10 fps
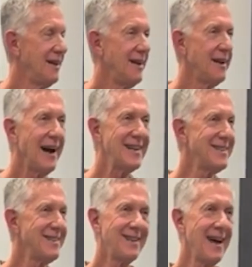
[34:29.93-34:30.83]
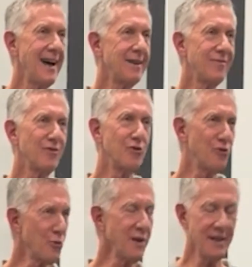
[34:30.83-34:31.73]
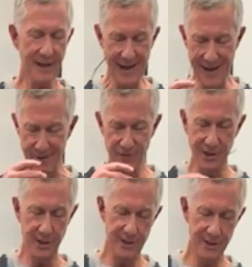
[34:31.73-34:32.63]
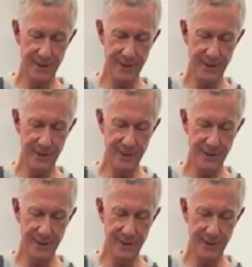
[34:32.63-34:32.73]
And I did that for 3.5 years.